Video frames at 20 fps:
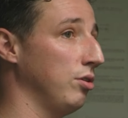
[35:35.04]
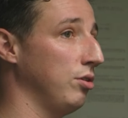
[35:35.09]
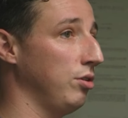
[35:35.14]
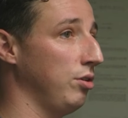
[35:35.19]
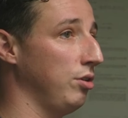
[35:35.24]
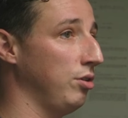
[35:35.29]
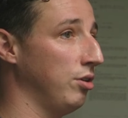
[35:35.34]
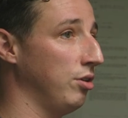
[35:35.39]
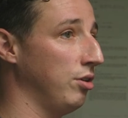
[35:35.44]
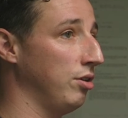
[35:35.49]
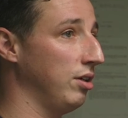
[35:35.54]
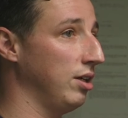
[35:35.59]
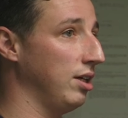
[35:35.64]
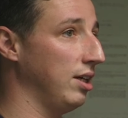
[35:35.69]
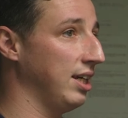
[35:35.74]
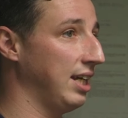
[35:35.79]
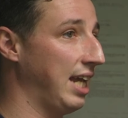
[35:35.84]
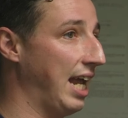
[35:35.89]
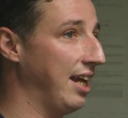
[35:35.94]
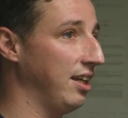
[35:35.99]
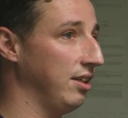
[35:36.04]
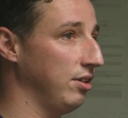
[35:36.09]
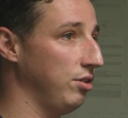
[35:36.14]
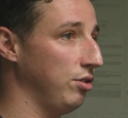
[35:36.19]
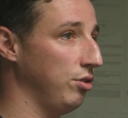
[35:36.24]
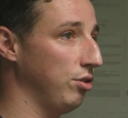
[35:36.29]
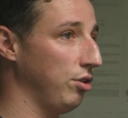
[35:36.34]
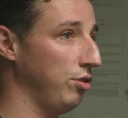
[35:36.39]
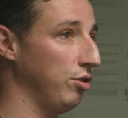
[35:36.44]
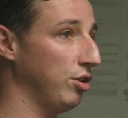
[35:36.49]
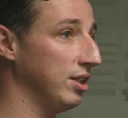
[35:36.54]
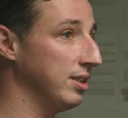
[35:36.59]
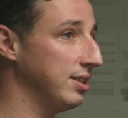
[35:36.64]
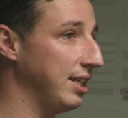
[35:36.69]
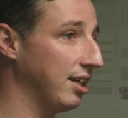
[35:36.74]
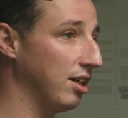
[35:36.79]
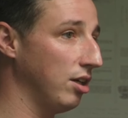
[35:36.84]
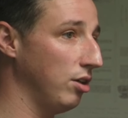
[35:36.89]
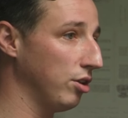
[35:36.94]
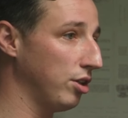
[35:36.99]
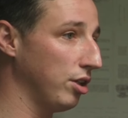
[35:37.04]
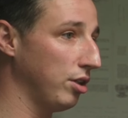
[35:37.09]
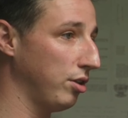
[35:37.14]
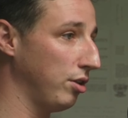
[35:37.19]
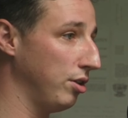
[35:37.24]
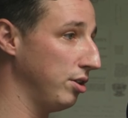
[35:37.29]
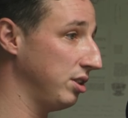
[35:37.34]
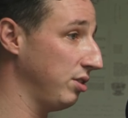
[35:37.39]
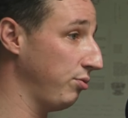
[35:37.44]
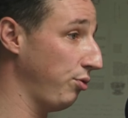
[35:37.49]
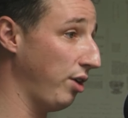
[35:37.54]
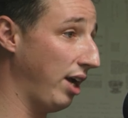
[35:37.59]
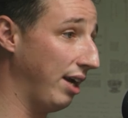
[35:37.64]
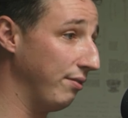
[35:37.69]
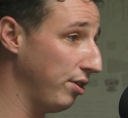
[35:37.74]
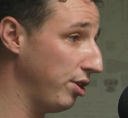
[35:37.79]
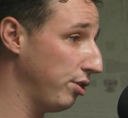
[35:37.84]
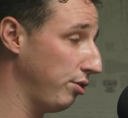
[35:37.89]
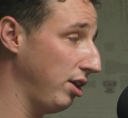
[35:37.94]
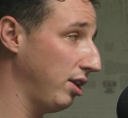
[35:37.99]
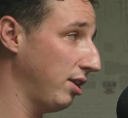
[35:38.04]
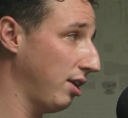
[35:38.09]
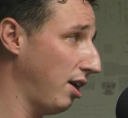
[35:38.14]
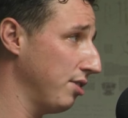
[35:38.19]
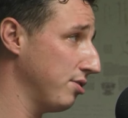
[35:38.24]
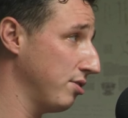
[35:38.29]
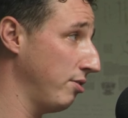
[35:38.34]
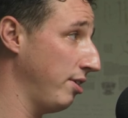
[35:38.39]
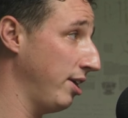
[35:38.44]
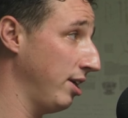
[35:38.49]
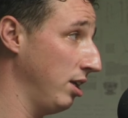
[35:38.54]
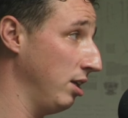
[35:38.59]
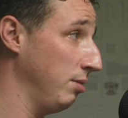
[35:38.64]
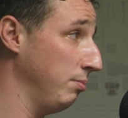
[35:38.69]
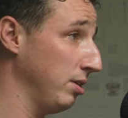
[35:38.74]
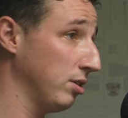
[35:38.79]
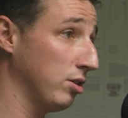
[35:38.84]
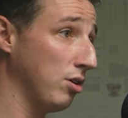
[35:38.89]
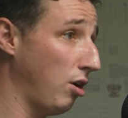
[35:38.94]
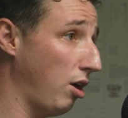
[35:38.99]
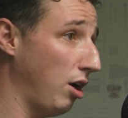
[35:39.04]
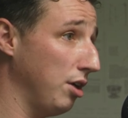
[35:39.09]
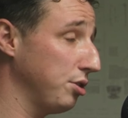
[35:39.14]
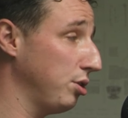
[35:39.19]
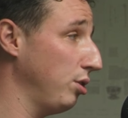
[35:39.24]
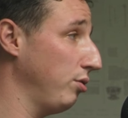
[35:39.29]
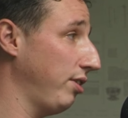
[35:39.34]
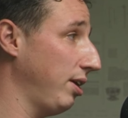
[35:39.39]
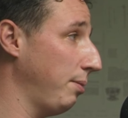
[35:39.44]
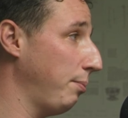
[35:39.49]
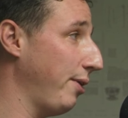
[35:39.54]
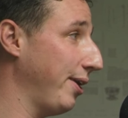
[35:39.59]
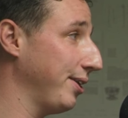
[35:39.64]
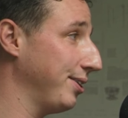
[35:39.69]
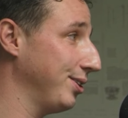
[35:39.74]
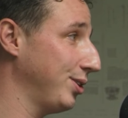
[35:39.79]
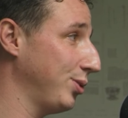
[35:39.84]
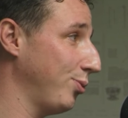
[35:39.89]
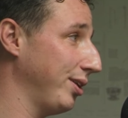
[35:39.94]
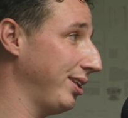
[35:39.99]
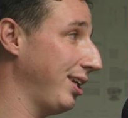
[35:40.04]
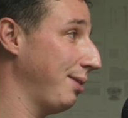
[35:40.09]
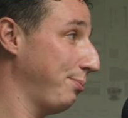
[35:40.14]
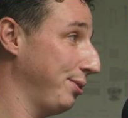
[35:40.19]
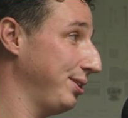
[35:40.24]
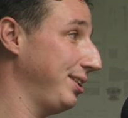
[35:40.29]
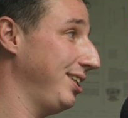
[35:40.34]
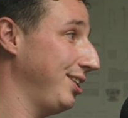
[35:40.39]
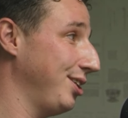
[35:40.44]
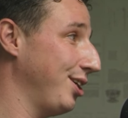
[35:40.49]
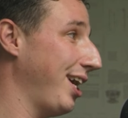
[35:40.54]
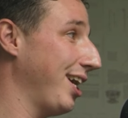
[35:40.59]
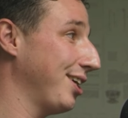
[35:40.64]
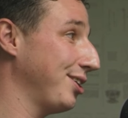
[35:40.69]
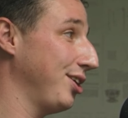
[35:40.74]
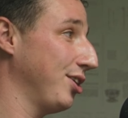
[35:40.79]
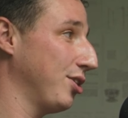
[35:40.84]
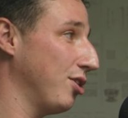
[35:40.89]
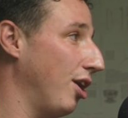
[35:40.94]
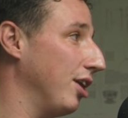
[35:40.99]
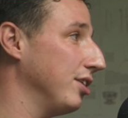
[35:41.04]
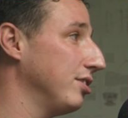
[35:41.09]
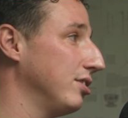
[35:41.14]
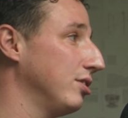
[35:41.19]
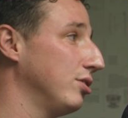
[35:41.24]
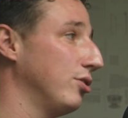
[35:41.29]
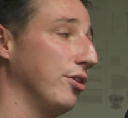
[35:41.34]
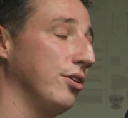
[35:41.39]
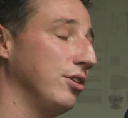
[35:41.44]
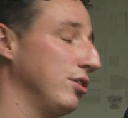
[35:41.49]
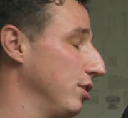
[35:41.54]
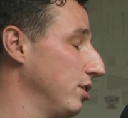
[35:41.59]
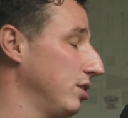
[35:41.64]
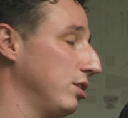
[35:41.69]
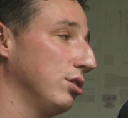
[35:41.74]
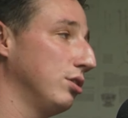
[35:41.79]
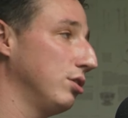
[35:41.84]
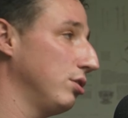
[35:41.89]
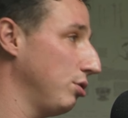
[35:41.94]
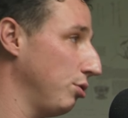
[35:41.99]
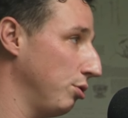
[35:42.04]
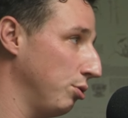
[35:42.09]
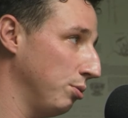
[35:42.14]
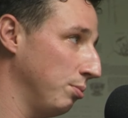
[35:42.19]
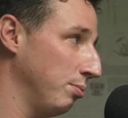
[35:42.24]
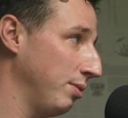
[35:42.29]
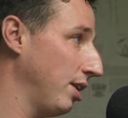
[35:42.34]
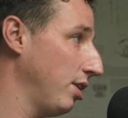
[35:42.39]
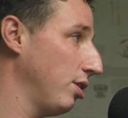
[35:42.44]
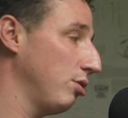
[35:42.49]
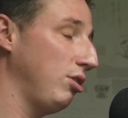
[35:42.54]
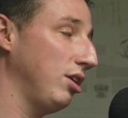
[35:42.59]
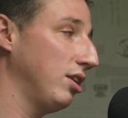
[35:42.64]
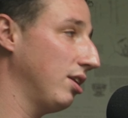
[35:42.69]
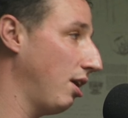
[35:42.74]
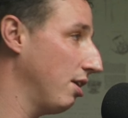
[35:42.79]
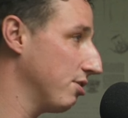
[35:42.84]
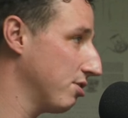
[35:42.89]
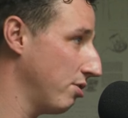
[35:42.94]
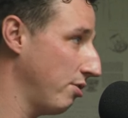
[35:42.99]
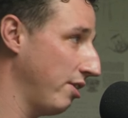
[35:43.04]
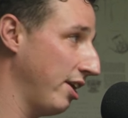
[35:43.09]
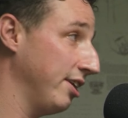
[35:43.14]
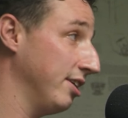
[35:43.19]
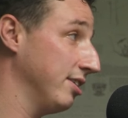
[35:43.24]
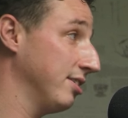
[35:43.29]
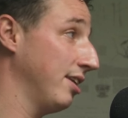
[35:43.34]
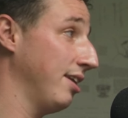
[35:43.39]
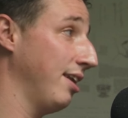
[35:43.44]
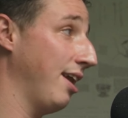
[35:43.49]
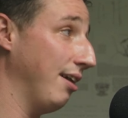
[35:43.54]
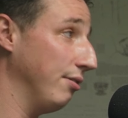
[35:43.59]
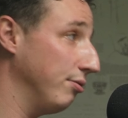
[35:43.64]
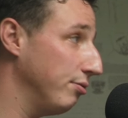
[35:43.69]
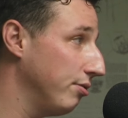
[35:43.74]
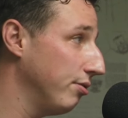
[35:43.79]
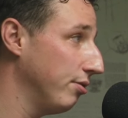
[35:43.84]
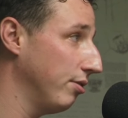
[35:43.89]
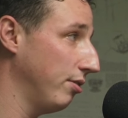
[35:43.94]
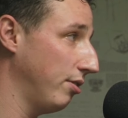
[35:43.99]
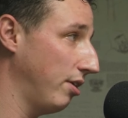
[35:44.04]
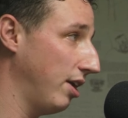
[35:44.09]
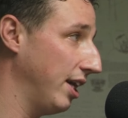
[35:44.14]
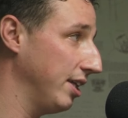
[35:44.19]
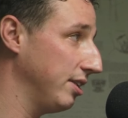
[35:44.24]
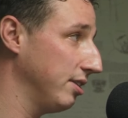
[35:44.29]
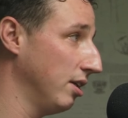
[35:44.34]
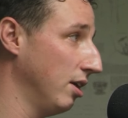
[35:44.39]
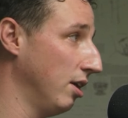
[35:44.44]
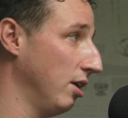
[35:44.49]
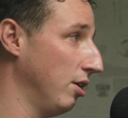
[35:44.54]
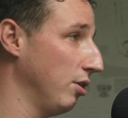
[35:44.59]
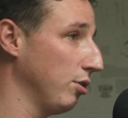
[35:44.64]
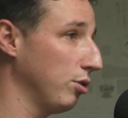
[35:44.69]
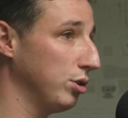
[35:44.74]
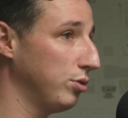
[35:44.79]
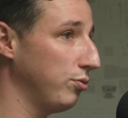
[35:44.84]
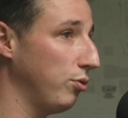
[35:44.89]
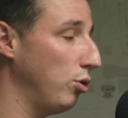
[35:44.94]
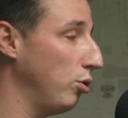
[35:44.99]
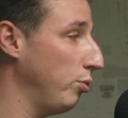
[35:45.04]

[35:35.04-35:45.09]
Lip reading: Again, you can take a look at those. If you have a 3,000 Rand limit, go ask your vet practice what that procedure actually costs. Don't just assume that 3,000 Rand is enough, right? Because for all